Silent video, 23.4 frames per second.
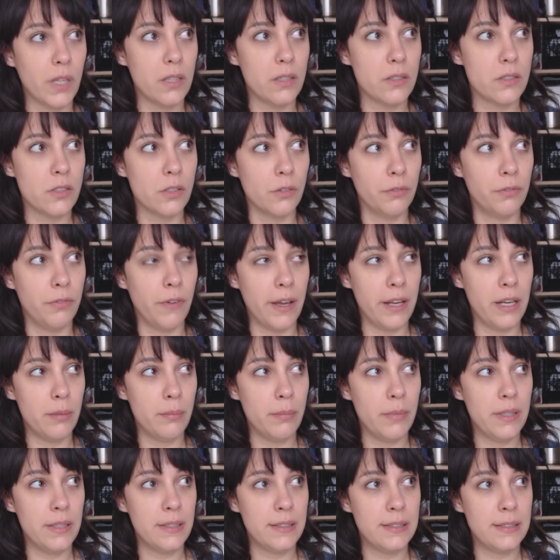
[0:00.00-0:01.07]
so
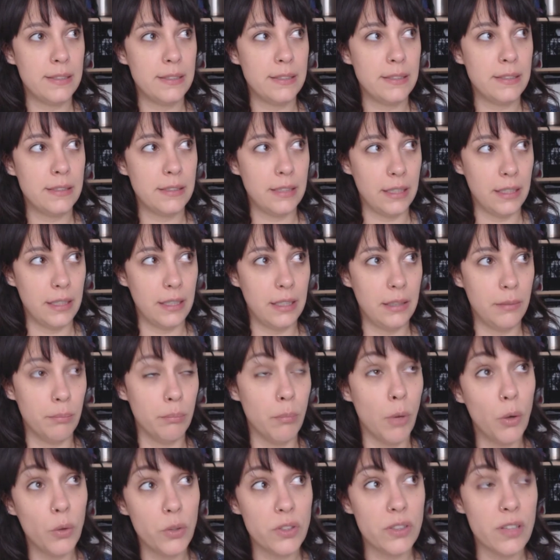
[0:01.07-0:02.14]
vitamin C,
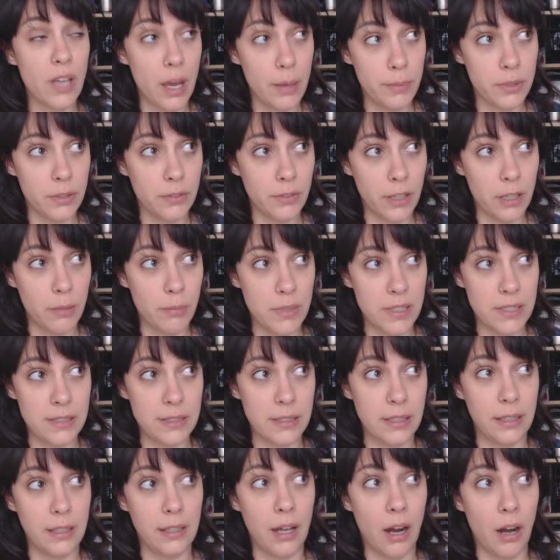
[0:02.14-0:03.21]
most types of vitamin
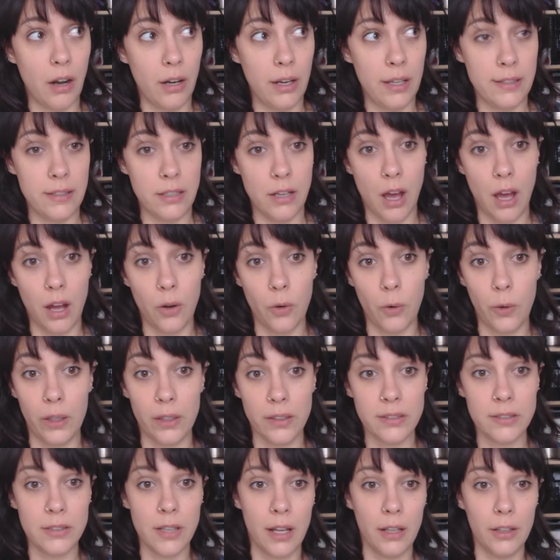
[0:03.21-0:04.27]
C is not oil
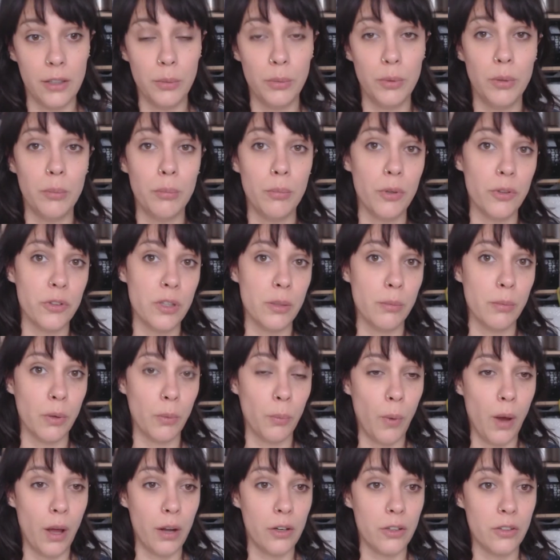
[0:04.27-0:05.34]
soluble. Most of them are
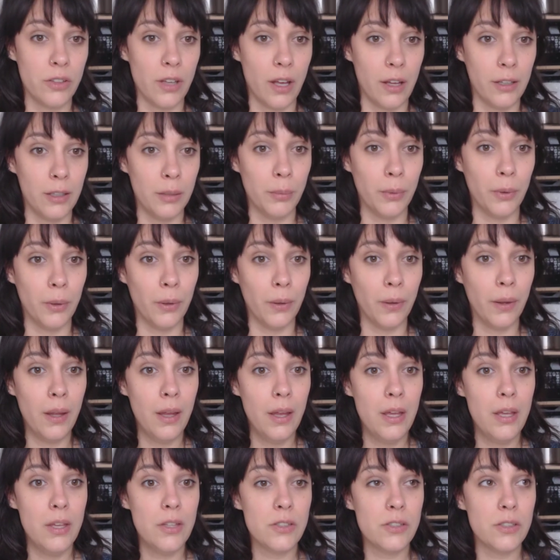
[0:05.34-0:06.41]
water soluble.
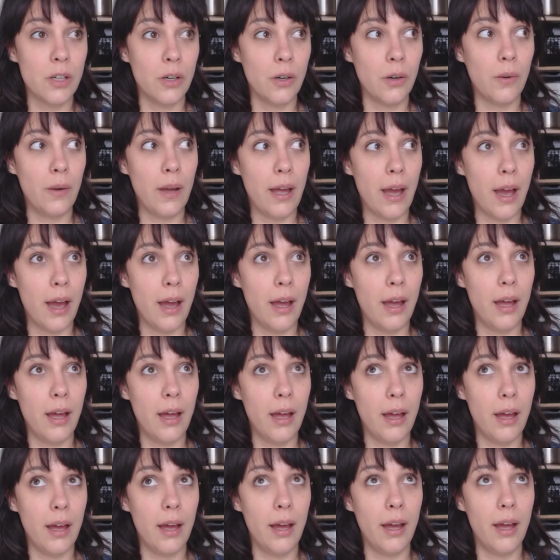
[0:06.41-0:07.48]
So
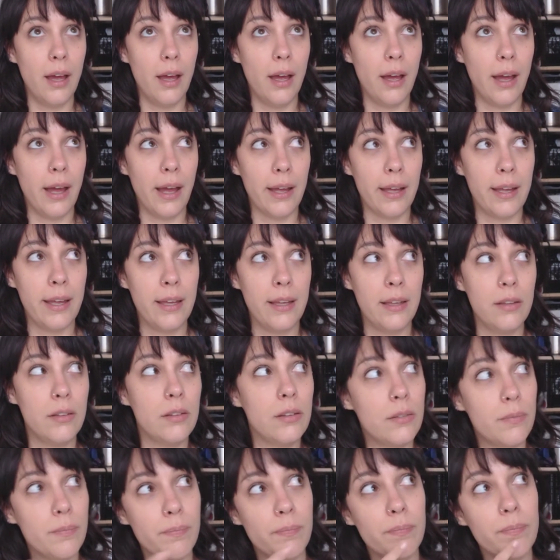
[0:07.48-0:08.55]
I
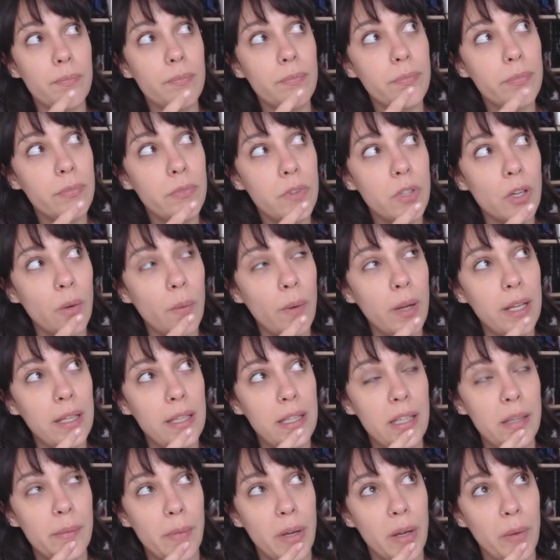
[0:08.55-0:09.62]
don't want to
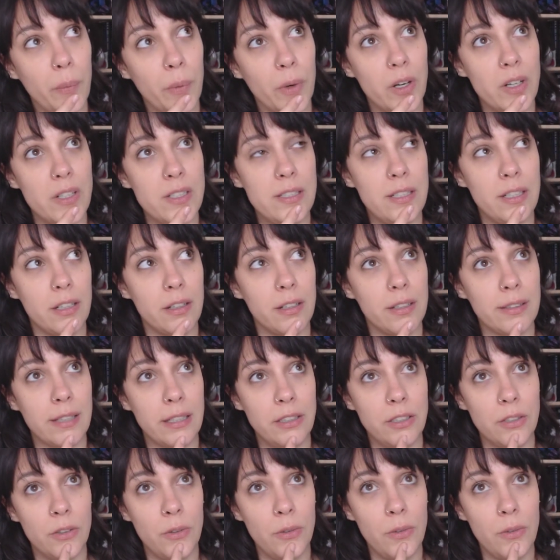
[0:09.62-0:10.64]
eat my words here, because I